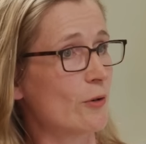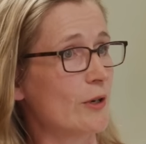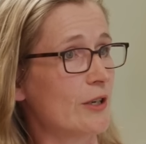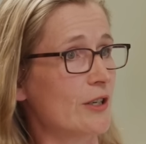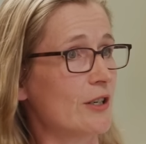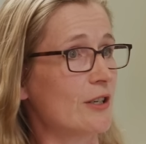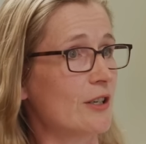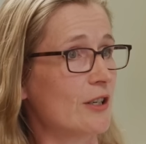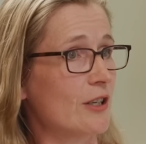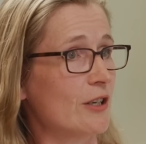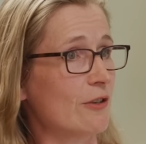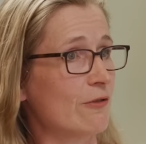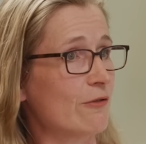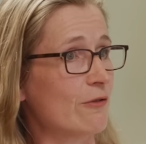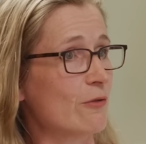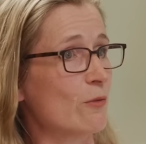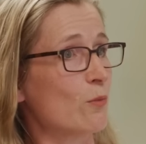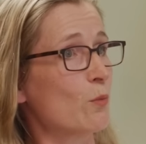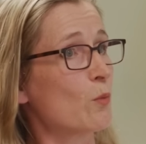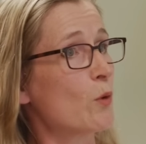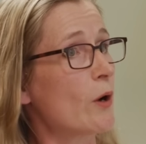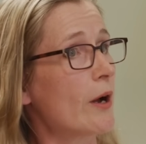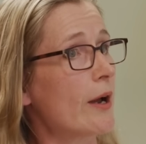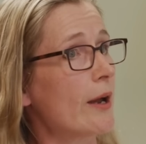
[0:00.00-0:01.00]
do it in a
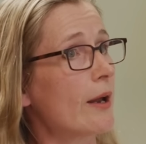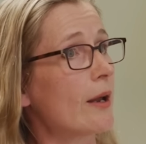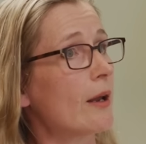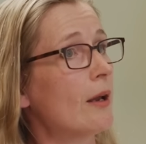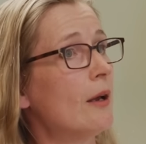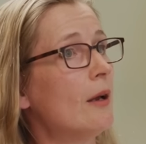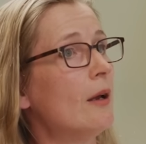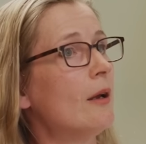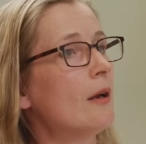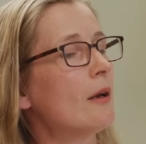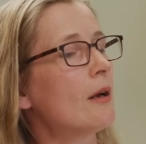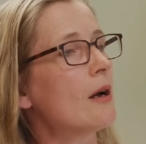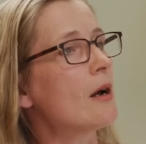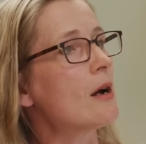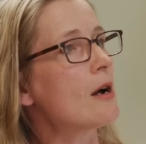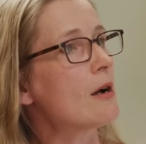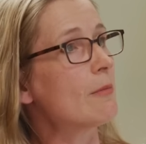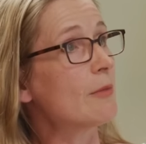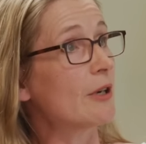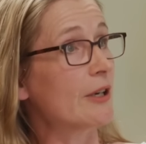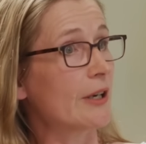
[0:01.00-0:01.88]
different way. Um,